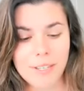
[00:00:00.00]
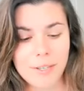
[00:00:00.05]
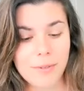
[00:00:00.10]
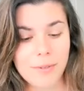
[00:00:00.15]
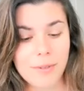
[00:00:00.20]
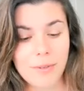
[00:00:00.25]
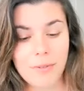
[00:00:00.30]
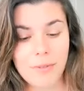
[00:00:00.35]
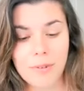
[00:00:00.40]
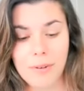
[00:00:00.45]
This
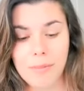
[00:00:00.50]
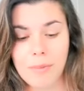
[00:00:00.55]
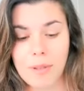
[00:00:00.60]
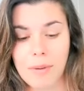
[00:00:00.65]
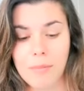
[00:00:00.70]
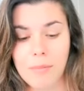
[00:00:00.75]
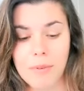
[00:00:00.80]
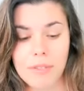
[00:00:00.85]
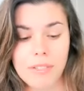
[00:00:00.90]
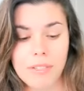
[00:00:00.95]
was going to
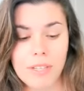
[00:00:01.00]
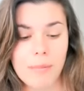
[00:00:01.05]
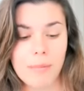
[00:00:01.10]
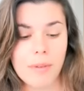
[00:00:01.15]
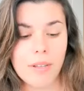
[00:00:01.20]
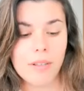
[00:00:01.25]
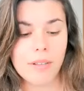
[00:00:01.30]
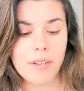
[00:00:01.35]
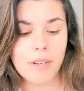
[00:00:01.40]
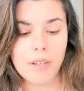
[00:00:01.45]
be a multi
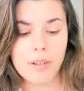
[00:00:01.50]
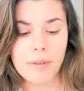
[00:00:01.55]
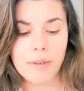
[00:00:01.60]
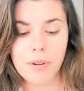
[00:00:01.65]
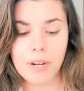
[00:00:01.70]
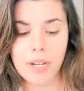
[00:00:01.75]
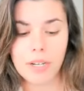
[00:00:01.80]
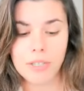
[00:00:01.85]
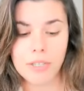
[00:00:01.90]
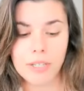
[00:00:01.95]
million dollar
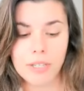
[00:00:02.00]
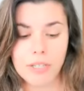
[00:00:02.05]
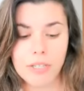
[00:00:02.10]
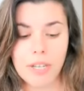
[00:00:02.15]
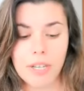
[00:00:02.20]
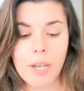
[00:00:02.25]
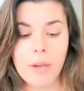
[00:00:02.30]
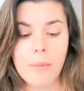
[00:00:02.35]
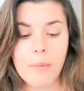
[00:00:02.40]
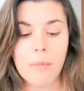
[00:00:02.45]

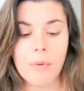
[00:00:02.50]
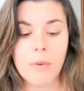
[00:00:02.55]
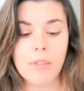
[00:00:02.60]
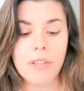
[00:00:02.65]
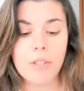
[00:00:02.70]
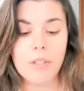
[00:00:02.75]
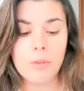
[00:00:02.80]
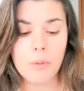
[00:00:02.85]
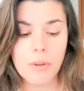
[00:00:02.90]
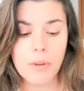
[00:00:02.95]
project, more
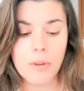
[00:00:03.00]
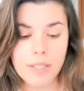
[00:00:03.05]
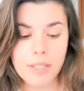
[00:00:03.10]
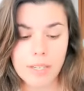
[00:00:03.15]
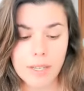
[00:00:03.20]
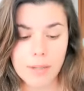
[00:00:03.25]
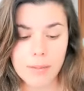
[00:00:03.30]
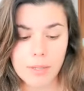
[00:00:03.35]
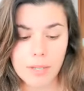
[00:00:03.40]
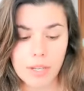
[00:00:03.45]
than 20
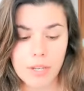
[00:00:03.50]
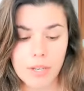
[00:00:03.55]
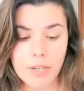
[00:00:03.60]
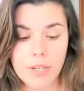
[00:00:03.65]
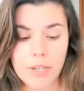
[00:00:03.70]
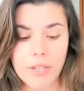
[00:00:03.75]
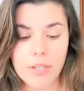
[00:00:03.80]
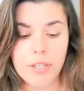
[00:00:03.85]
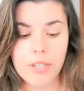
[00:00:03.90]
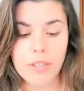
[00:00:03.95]
times
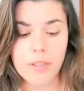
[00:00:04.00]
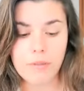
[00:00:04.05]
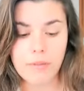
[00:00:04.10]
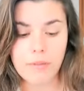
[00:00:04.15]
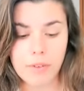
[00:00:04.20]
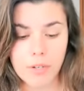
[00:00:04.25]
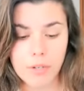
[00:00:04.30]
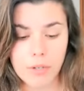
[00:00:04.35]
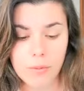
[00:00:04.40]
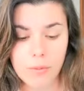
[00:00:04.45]
larger than
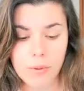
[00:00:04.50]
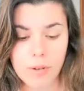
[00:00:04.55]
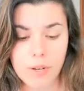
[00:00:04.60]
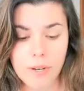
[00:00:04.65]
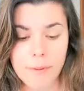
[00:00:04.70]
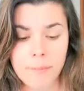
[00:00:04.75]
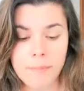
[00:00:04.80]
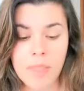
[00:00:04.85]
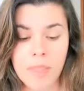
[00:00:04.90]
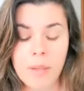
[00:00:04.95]
the first one.